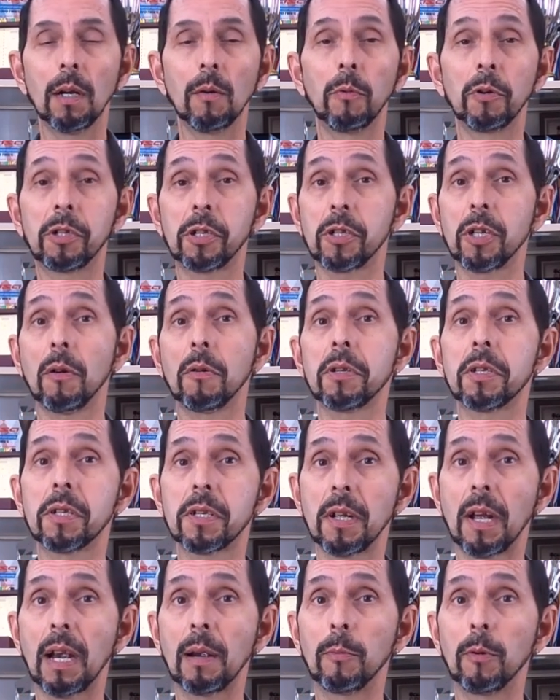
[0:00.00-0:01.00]
which is always
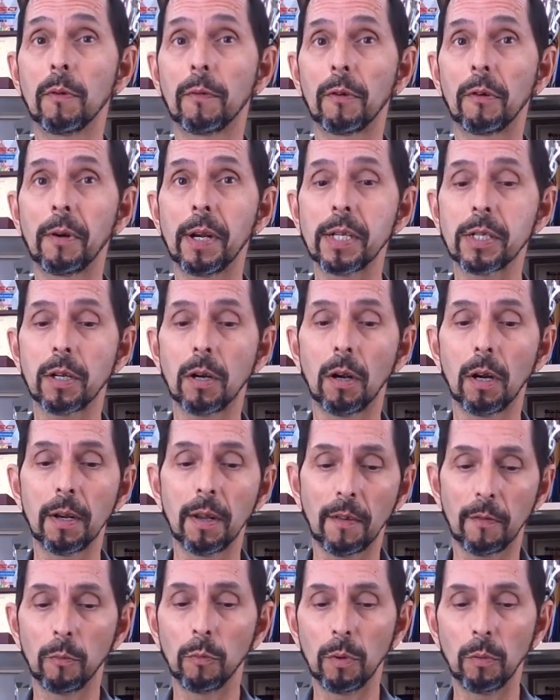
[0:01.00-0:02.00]
desirable for a race car, and
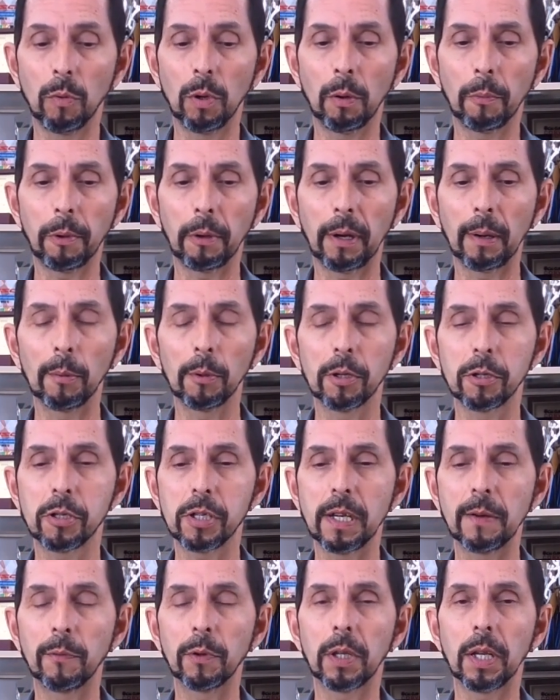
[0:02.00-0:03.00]
that's what we were able to
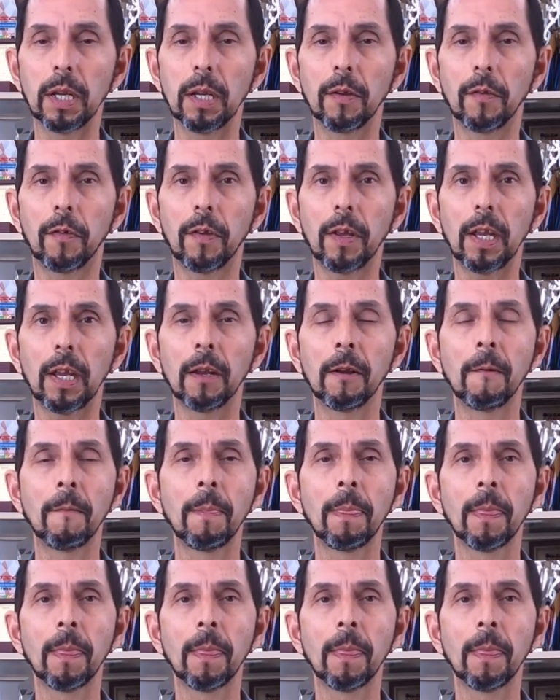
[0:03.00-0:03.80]
achieve with the NC.